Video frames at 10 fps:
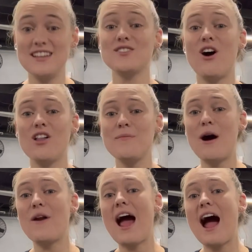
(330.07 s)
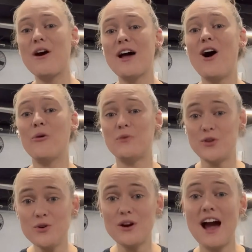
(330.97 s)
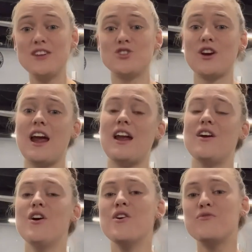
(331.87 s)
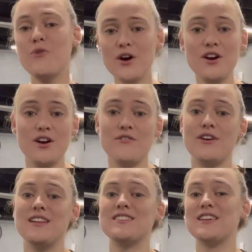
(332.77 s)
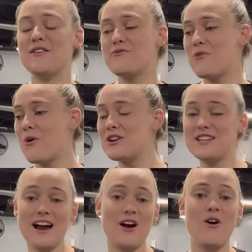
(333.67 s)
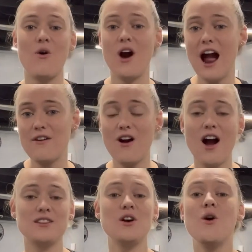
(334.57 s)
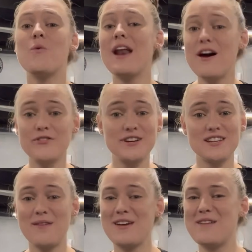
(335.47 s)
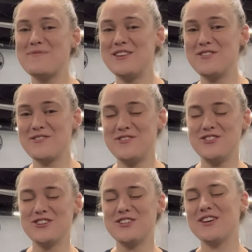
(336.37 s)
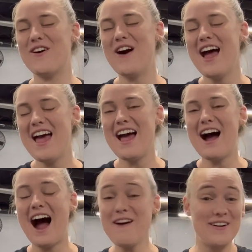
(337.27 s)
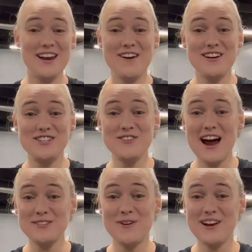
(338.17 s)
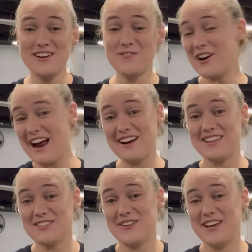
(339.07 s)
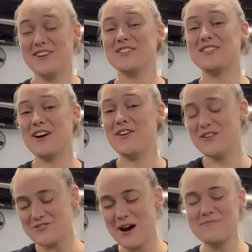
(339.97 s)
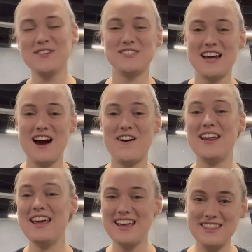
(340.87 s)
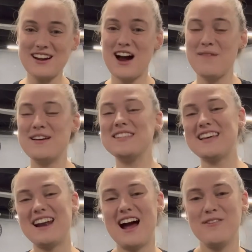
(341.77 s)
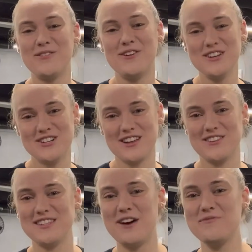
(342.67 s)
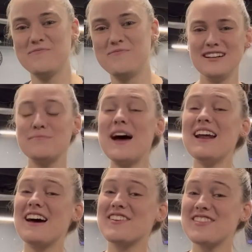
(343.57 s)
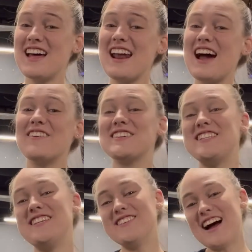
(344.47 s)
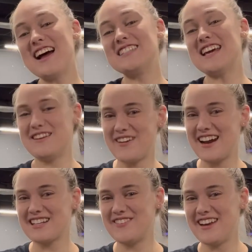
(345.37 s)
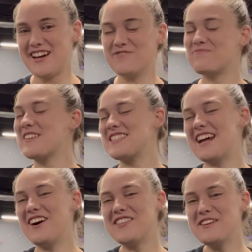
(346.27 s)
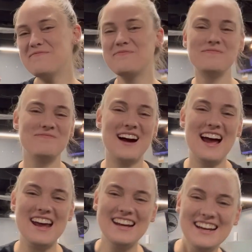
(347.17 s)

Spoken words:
It's all about how to help you guys train for your events and for Deka or High Rocks, whatever is coming up in your future. So I want to know what you guys want out of these videos. So drop those down in the comments and I will check those out. But other than that, I will see you guys in my next video. Stay healthy. Bye.